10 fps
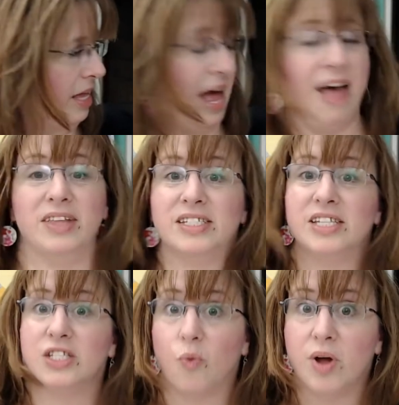And this
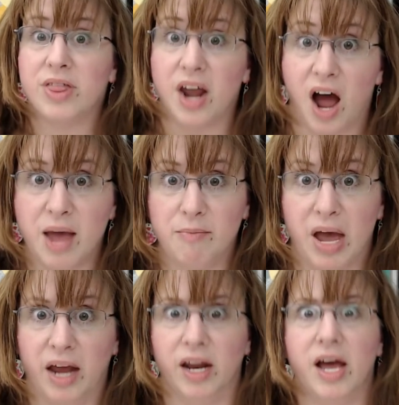is the one that I
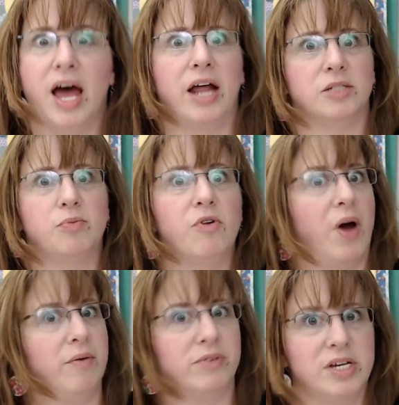made. And it's proof.
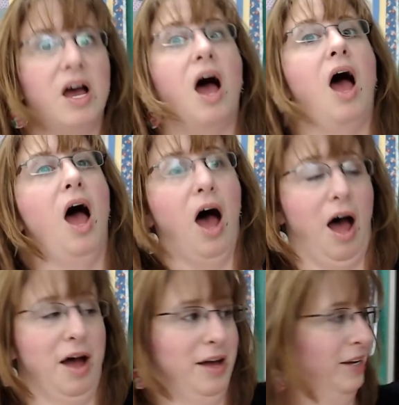See,
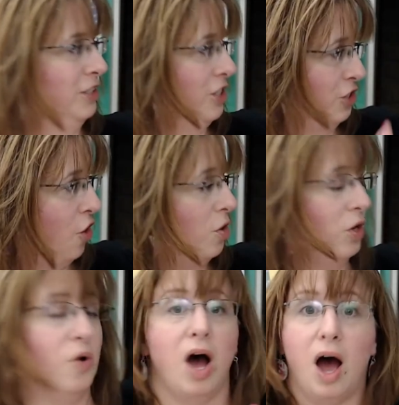to show
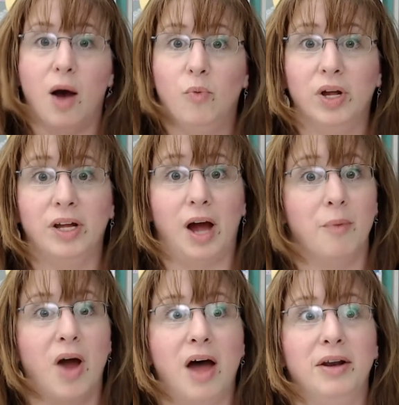you, I'm
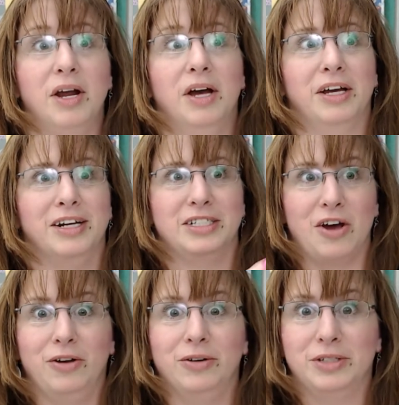not going to tell
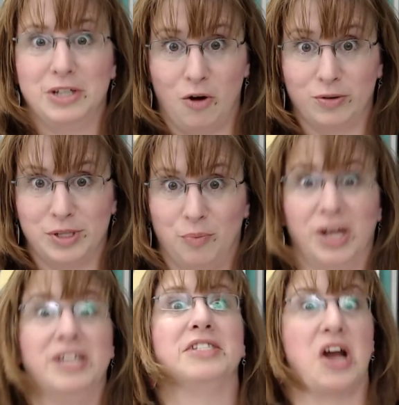you to go
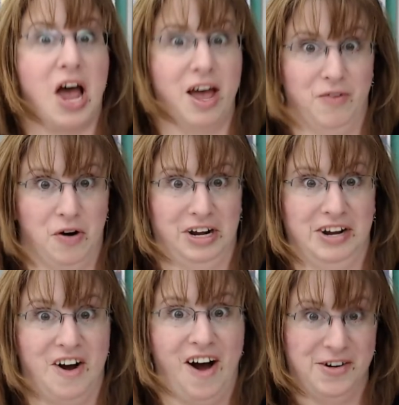someplace that I haven't already
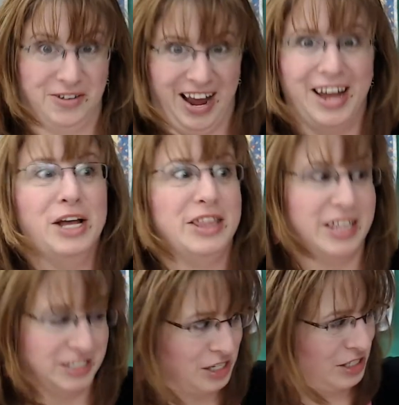gone, okay?
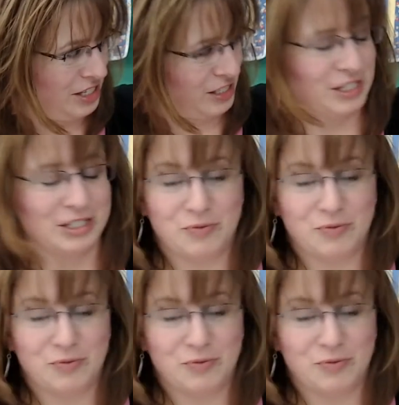This is